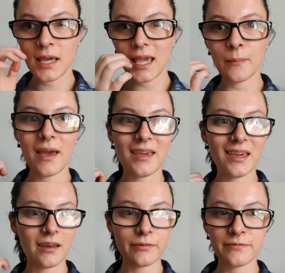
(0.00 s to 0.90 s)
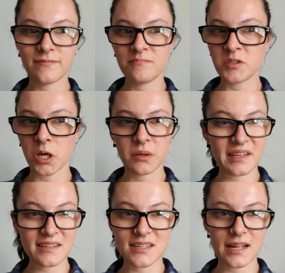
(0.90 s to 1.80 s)
MAF. Don't know what
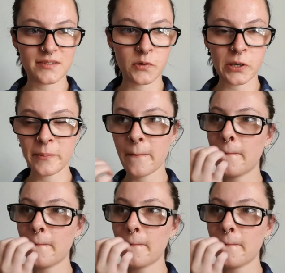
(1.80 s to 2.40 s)
that stands for.